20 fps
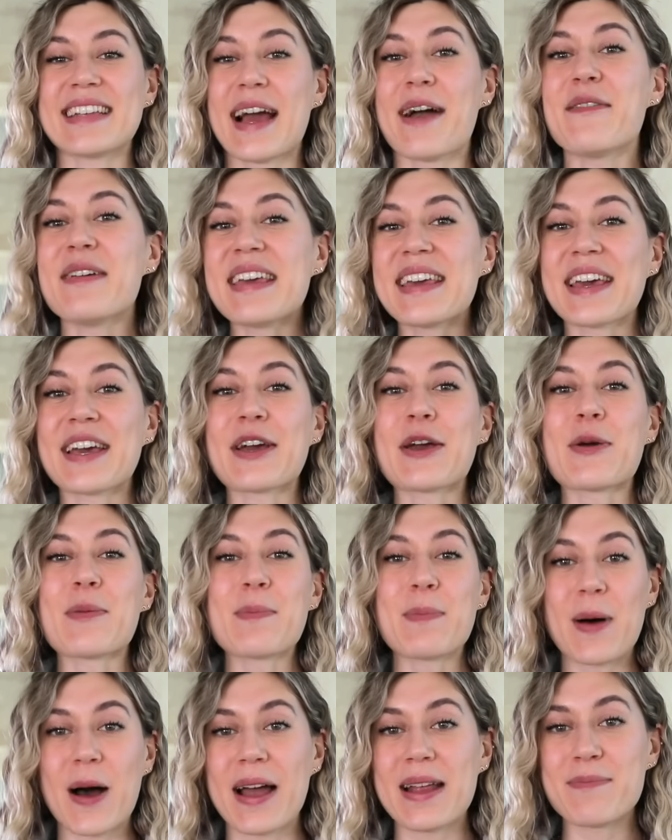now we can
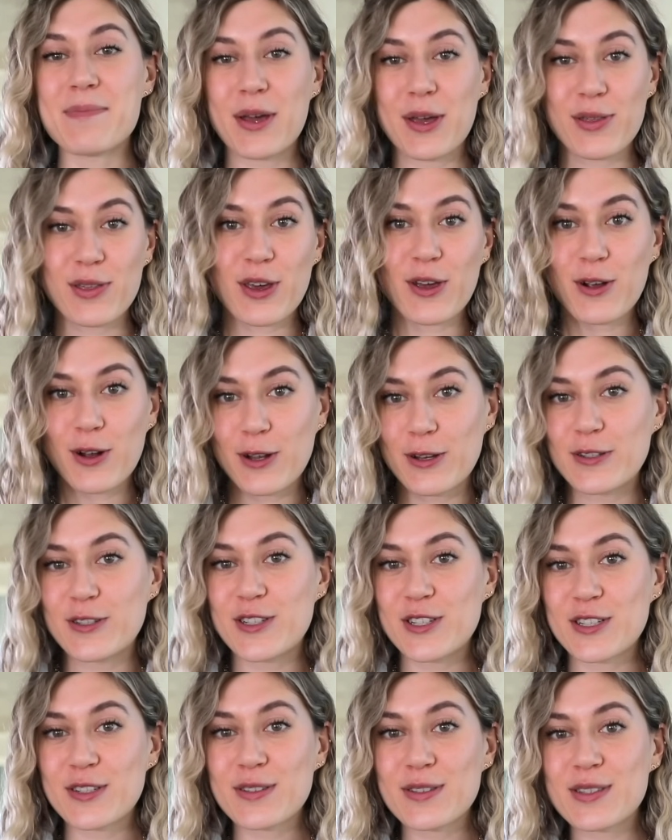combine both
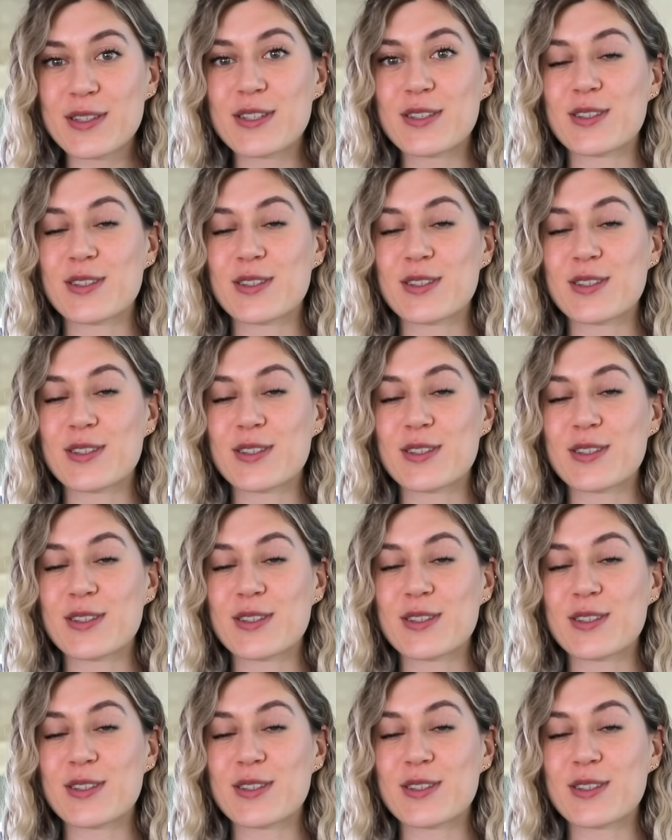conclusions.